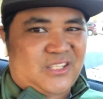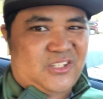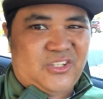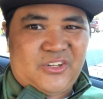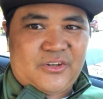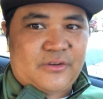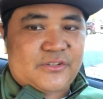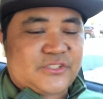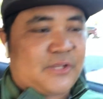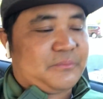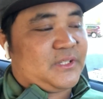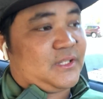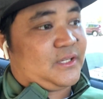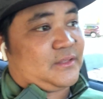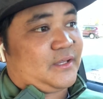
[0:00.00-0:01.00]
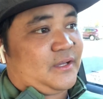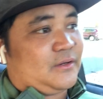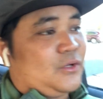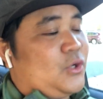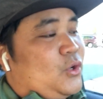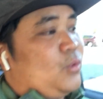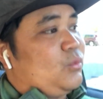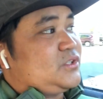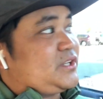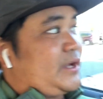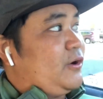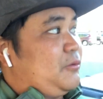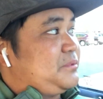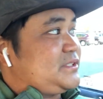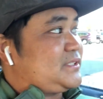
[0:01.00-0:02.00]
year or something like that, which
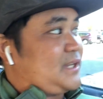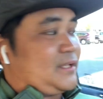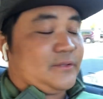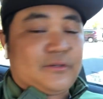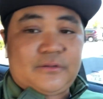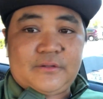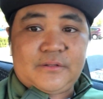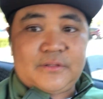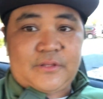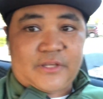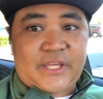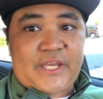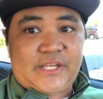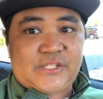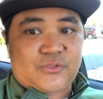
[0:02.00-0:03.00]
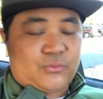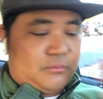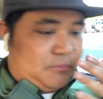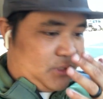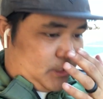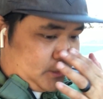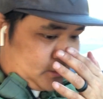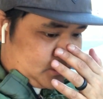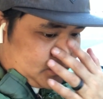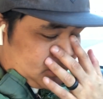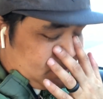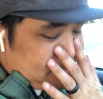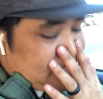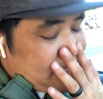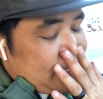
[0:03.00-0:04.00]
I hope is not the case with me.
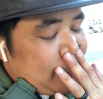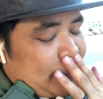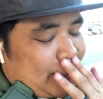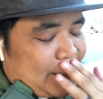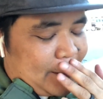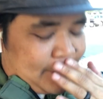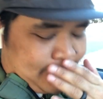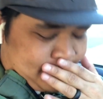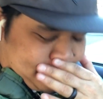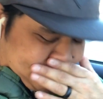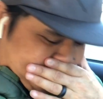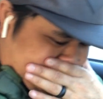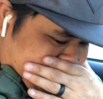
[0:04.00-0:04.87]
And